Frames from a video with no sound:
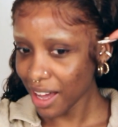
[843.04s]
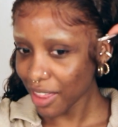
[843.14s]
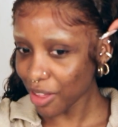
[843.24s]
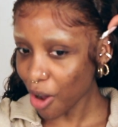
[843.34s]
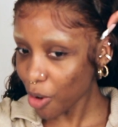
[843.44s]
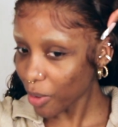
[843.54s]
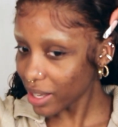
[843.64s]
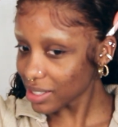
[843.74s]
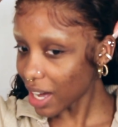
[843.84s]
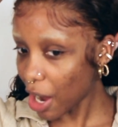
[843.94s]
The whole
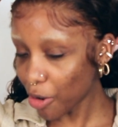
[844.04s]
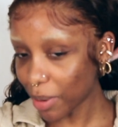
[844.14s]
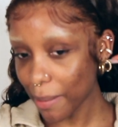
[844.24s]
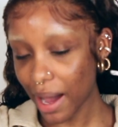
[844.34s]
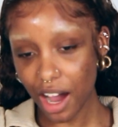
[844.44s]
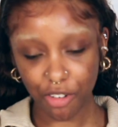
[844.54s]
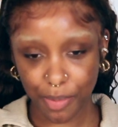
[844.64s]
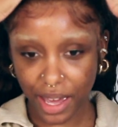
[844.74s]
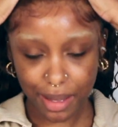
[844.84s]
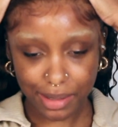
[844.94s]
words are out of my mouth,
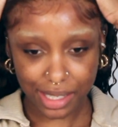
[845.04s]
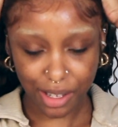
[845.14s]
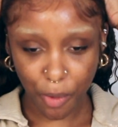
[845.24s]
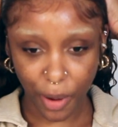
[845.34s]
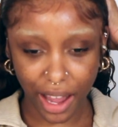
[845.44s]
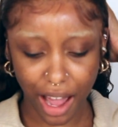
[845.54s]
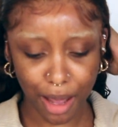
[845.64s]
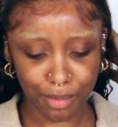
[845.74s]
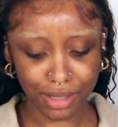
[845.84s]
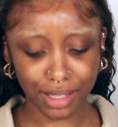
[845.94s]
babes. There's no way
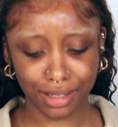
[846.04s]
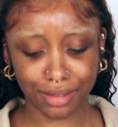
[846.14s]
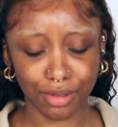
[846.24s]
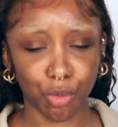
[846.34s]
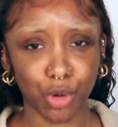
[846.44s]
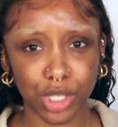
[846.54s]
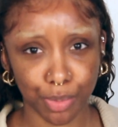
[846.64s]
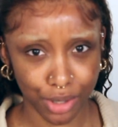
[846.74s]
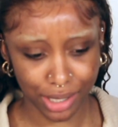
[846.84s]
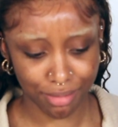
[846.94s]
I'm
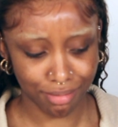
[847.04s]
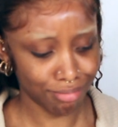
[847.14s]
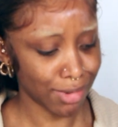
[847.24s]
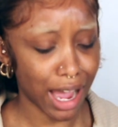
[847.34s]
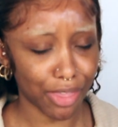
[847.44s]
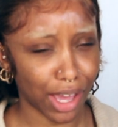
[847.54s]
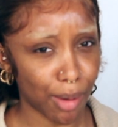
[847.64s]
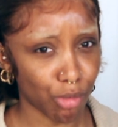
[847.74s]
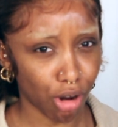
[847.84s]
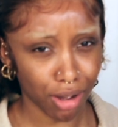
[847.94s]
whispering at the
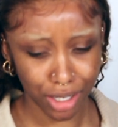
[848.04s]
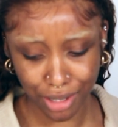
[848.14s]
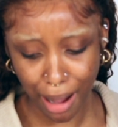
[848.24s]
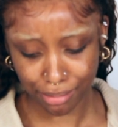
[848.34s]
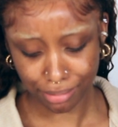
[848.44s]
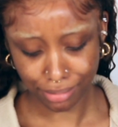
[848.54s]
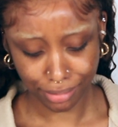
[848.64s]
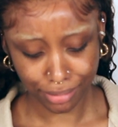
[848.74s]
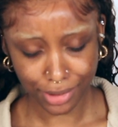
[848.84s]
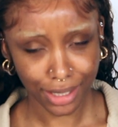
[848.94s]
camera. Are you dumb?
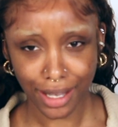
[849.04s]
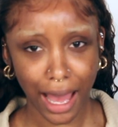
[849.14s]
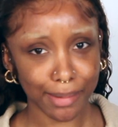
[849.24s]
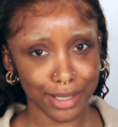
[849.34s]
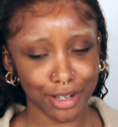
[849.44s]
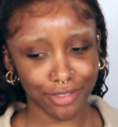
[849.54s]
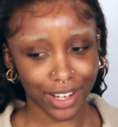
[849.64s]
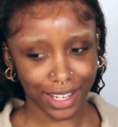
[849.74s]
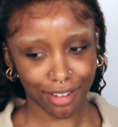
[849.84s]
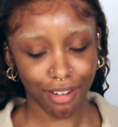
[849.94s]
Absolutely
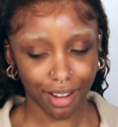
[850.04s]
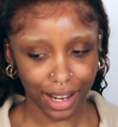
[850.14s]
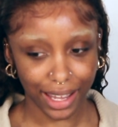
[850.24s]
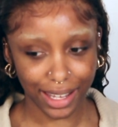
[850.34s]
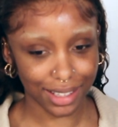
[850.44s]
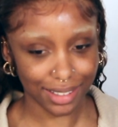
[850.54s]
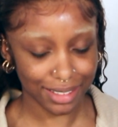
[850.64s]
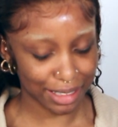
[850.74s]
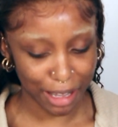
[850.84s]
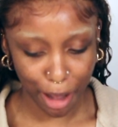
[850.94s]
fucking not. Like,
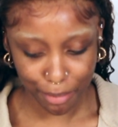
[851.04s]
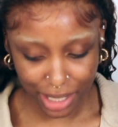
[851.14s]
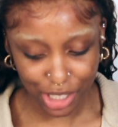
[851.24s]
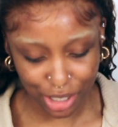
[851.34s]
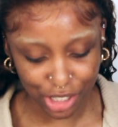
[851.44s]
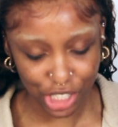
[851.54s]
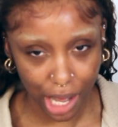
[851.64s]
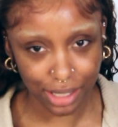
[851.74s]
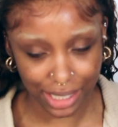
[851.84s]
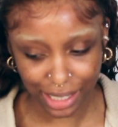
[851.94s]
I'm literally
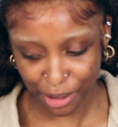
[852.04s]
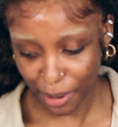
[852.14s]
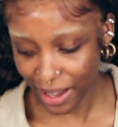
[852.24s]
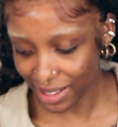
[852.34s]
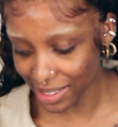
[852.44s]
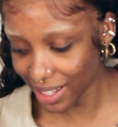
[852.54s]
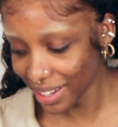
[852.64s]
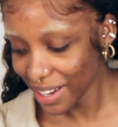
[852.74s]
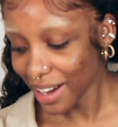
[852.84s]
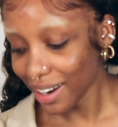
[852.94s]
shouting the words.
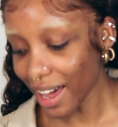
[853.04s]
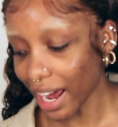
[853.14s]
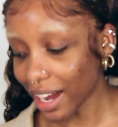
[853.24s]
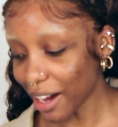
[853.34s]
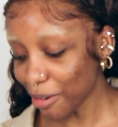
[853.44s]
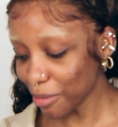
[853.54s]
Like,